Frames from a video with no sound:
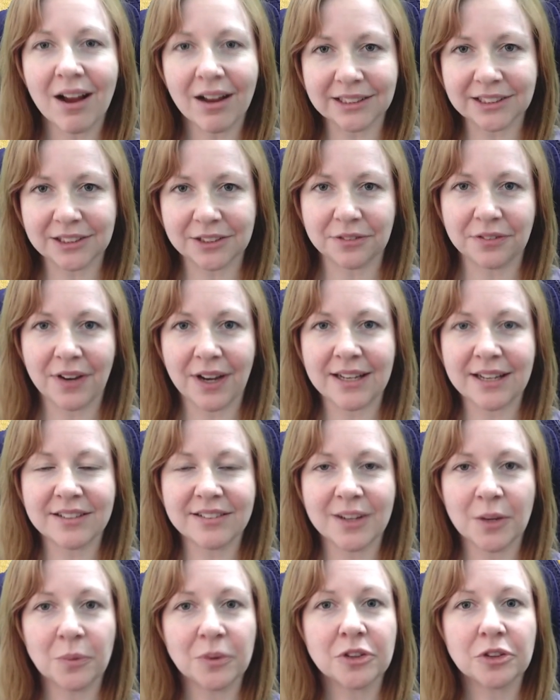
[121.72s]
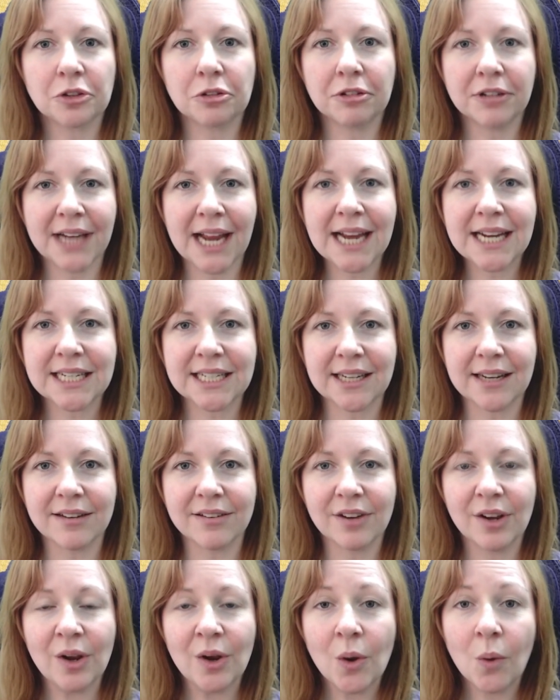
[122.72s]
Artificer was
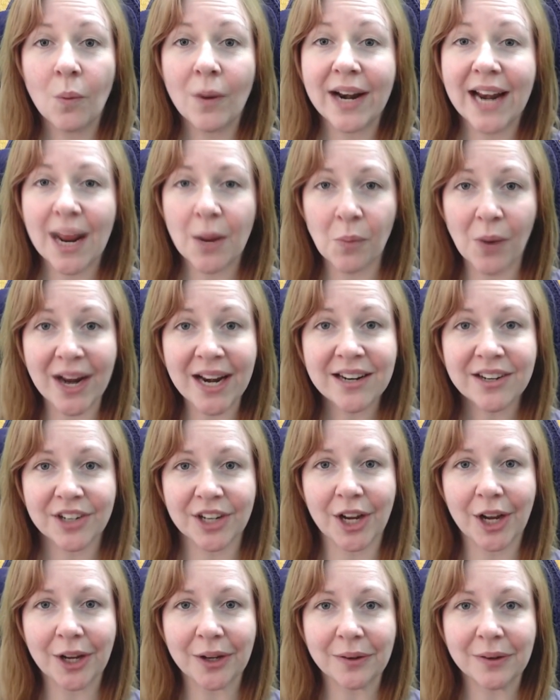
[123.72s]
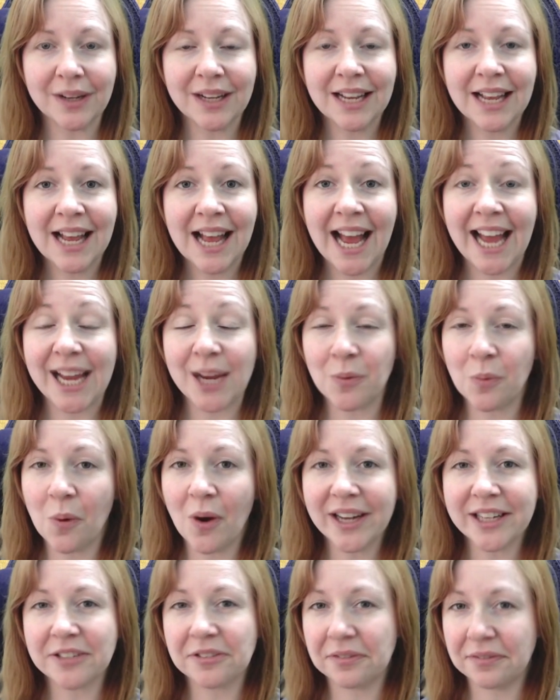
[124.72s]
created when Wendigo, a
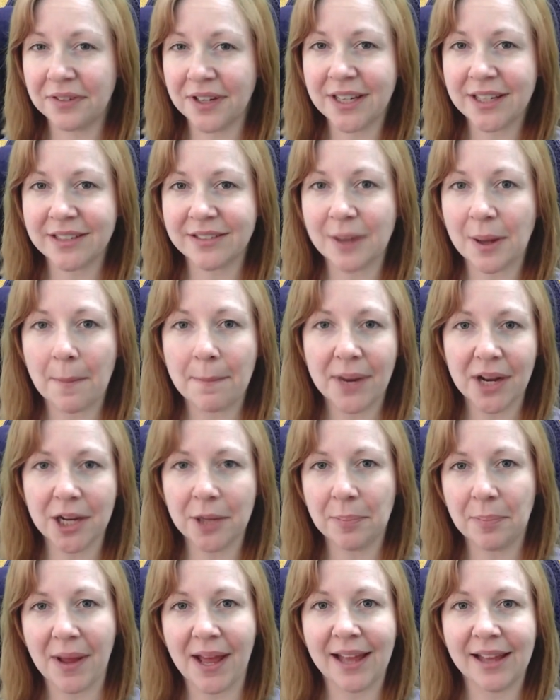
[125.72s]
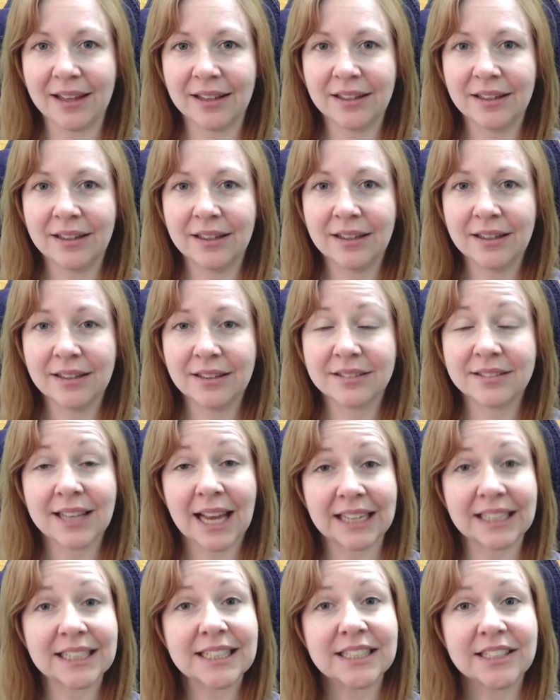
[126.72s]
white-furred bugbear,
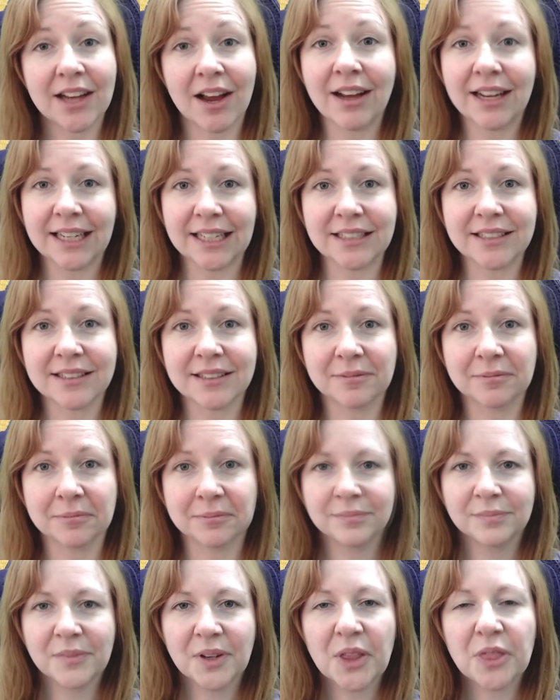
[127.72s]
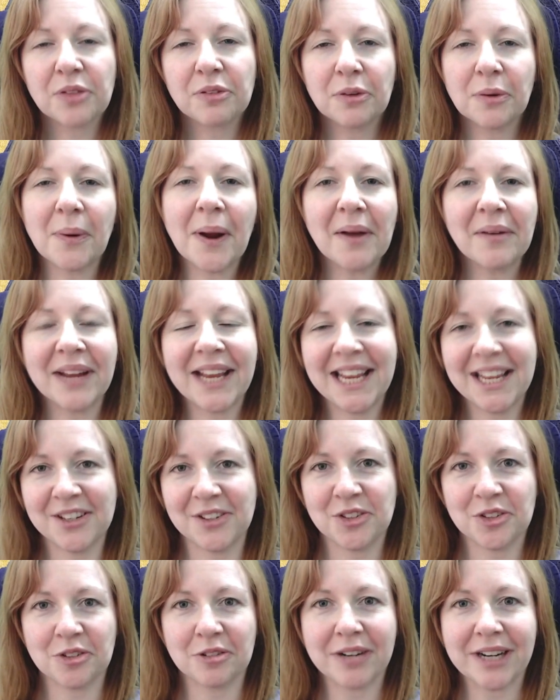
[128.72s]
sadly died. Throughout
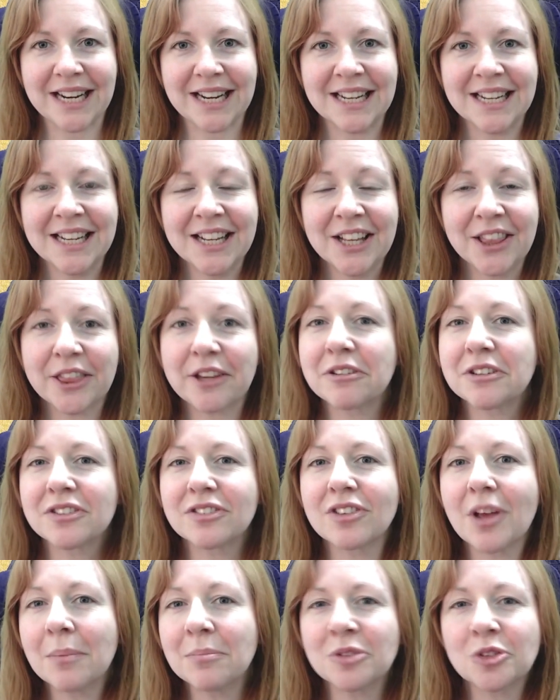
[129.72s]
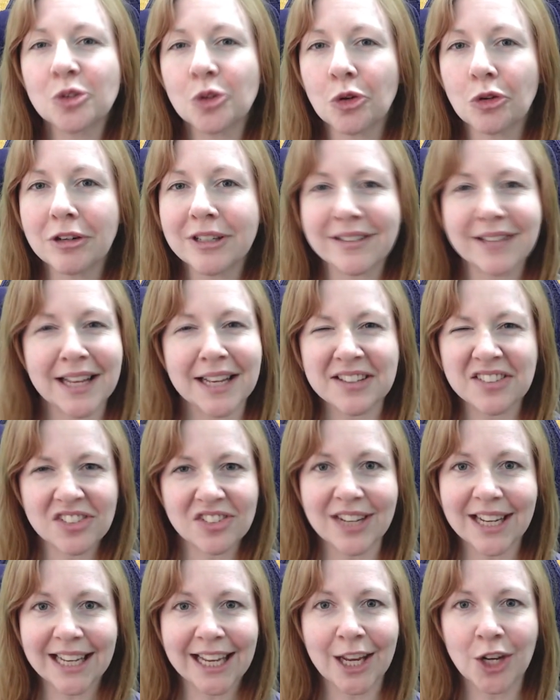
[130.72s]
history, there are some stories that
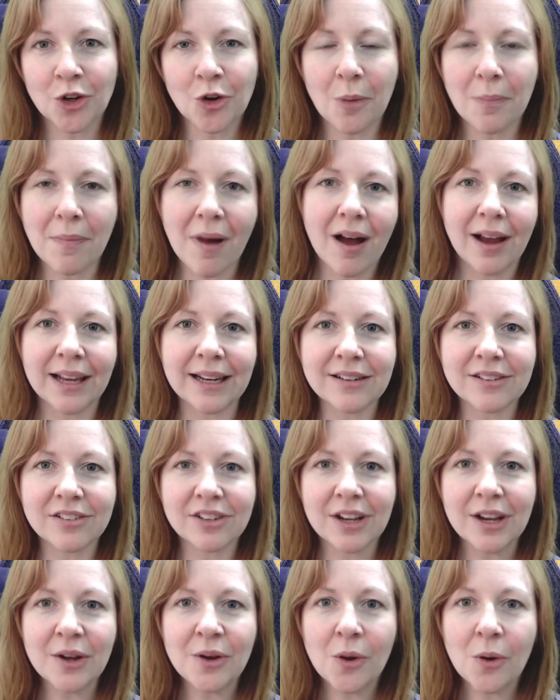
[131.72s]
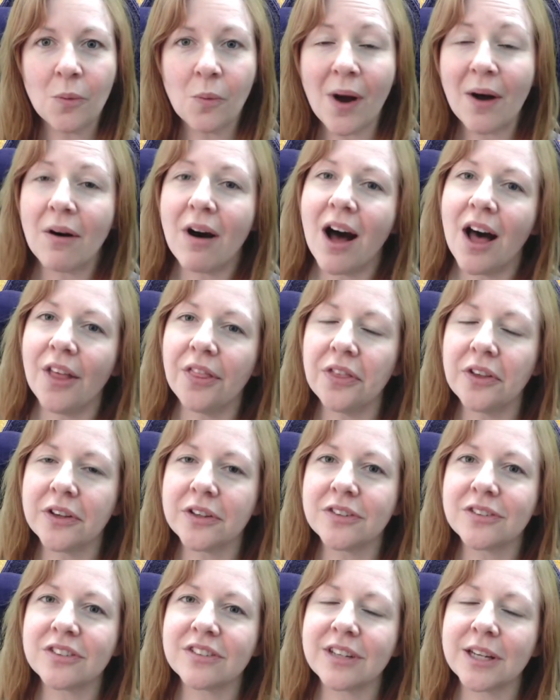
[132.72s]
stick in your mind, while
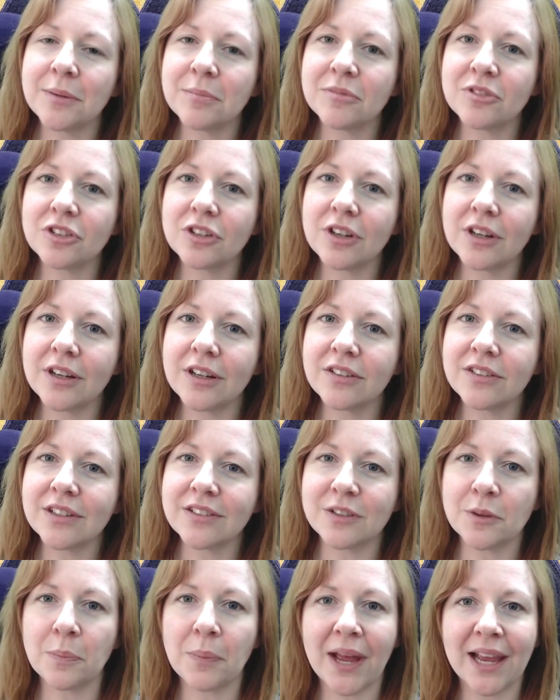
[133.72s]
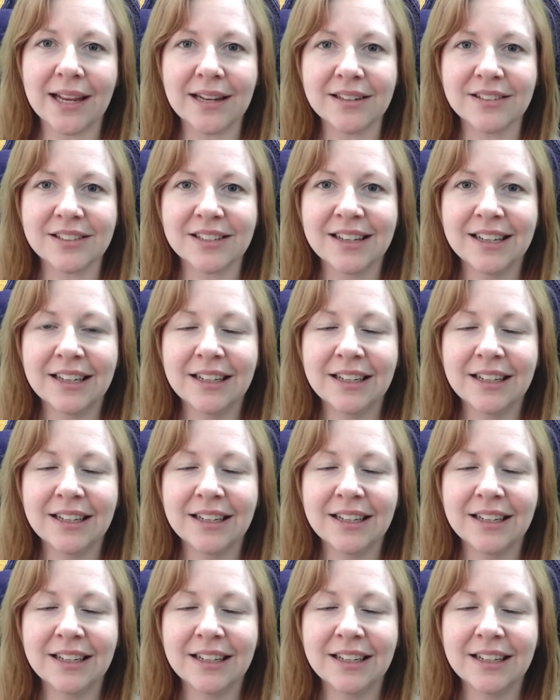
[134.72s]
others seem to dissipate,